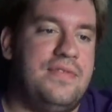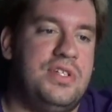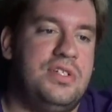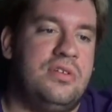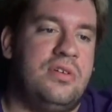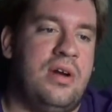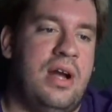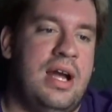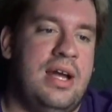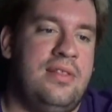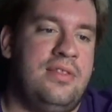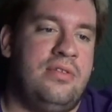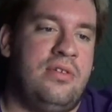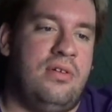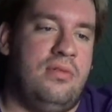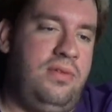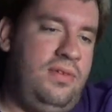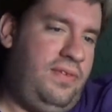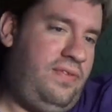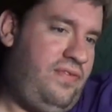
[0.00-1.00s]
Do you cry and throw a
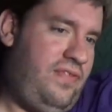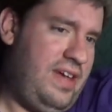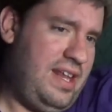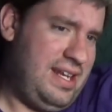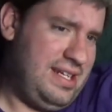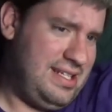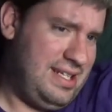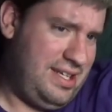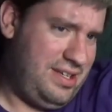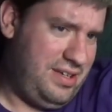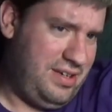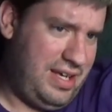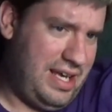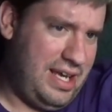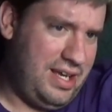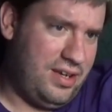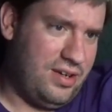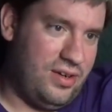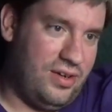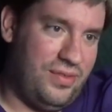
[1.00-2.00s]
fit until you
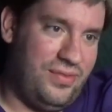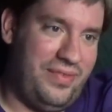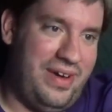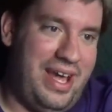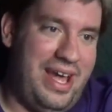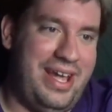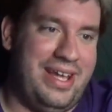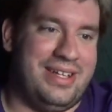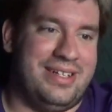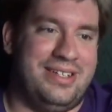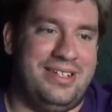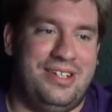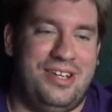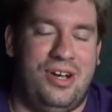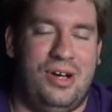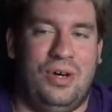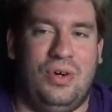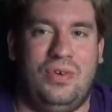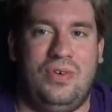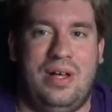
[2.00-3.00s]
get your own way?
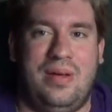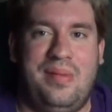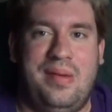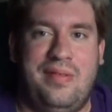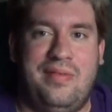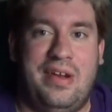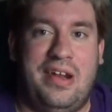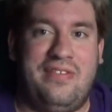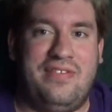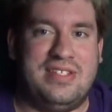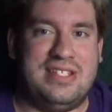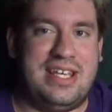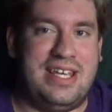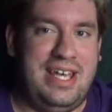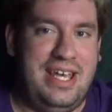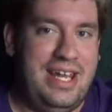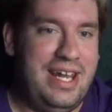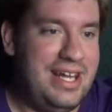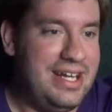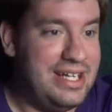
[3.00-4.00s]
No. I mean, when I was a
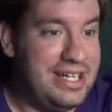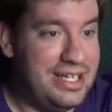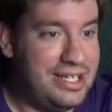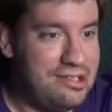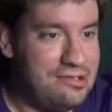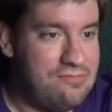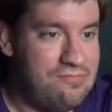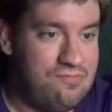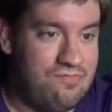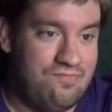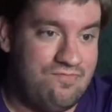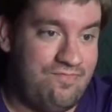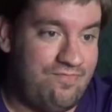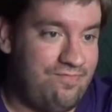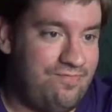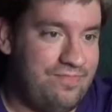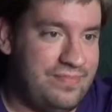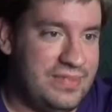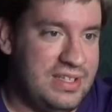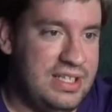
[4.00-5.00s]
kid, I did.
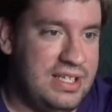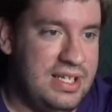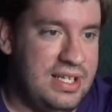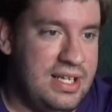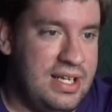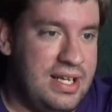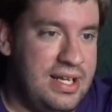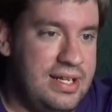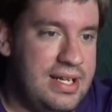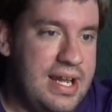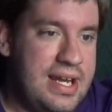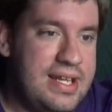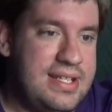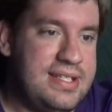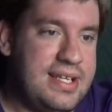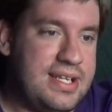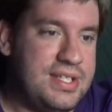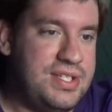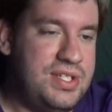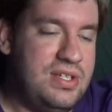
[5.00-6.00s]

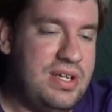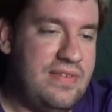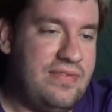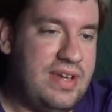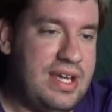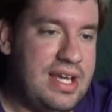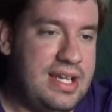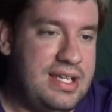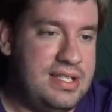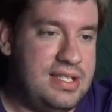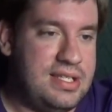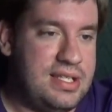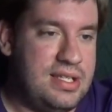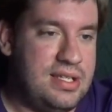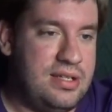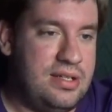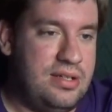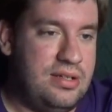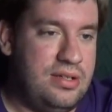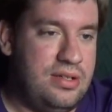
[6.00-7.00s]
96. Do you have kids?
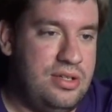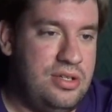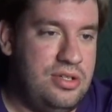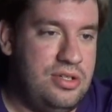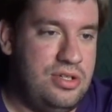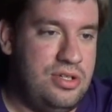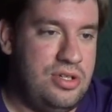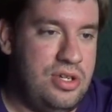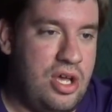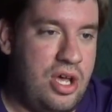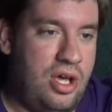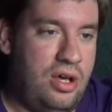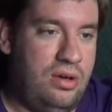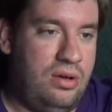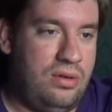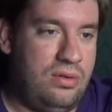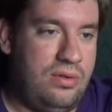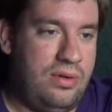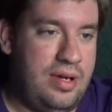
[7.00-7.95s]
No.